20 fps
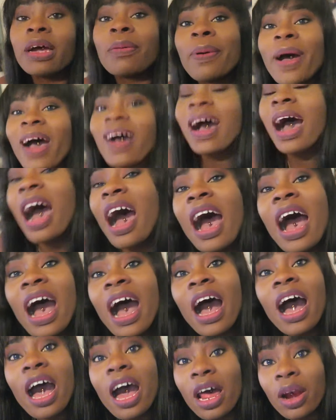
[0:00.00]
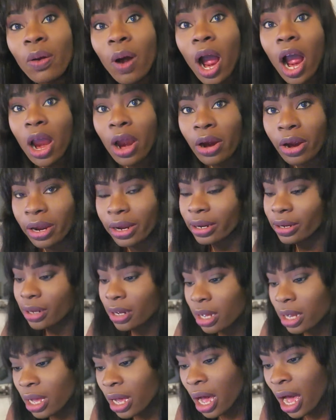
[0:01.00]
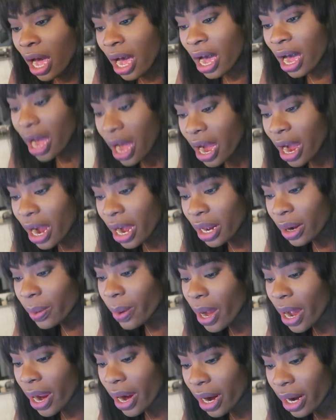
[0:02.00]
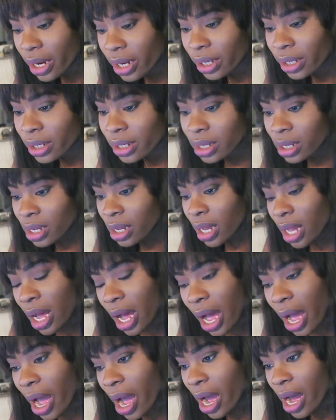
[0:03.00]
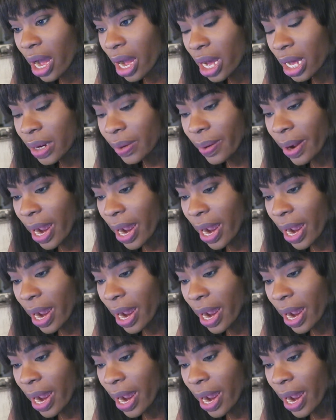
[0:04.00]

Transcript: you about how. Hard work, hard